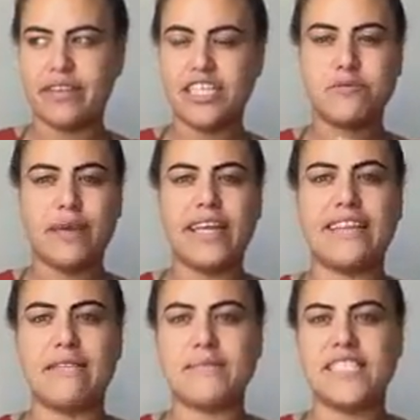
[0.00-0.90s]
speed
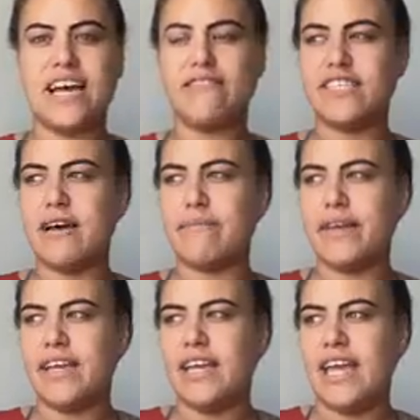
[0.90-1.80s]
themselves up,
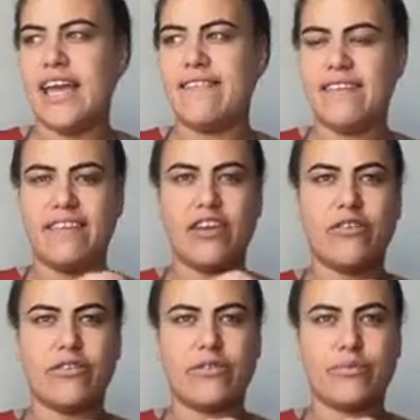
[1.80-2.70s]
and that they
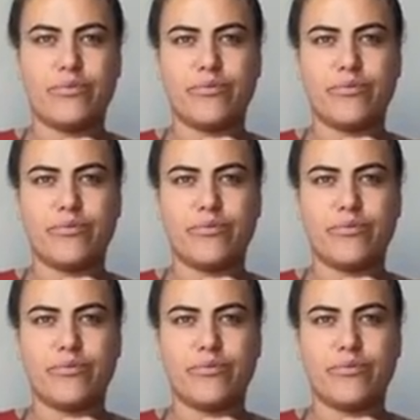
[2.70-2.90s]
could